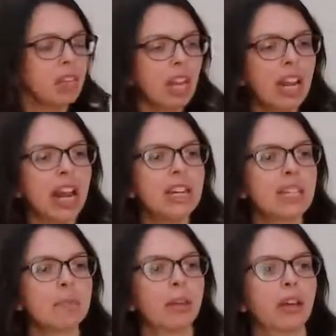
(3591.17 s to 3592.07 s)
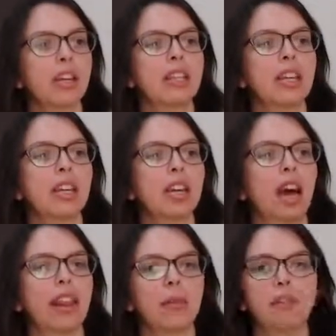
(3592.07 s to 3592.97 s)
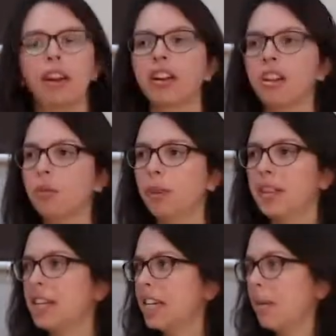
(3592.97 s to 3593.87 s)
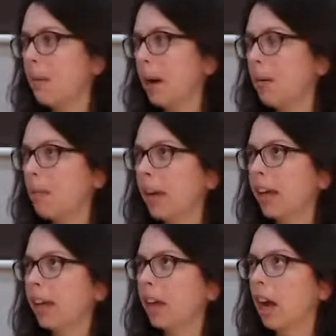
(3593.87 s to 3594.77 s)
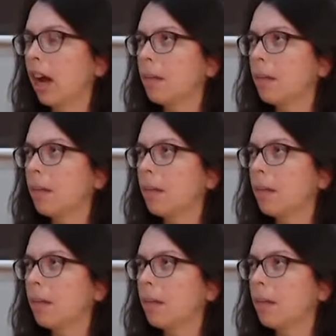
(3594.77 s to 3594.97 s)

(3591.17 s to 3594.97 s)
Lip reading: And actually it's because I think we're very good within the team about being